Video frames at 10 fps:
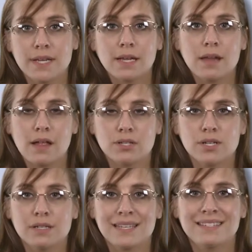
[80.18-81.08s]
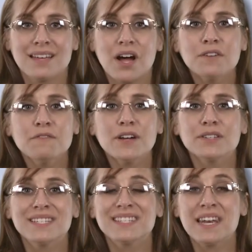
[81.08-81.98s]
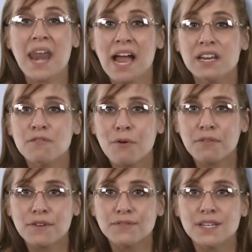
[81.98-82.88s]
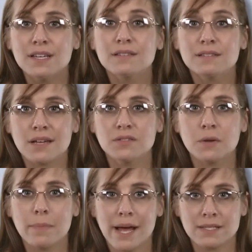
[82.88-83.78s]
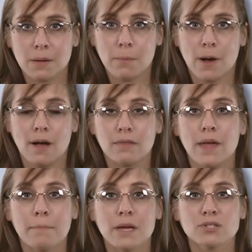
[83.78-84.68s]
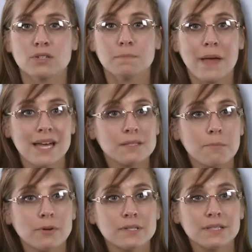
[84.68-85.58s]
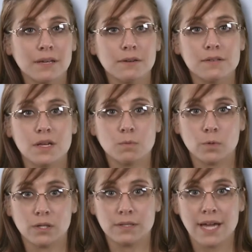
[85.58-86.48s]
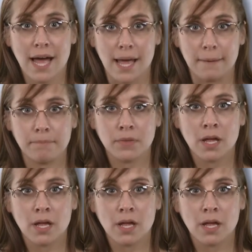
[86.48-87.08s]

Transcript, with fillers: Technologies has unveiled its 94Fifty sensor basketball that measures basketball skills in real time.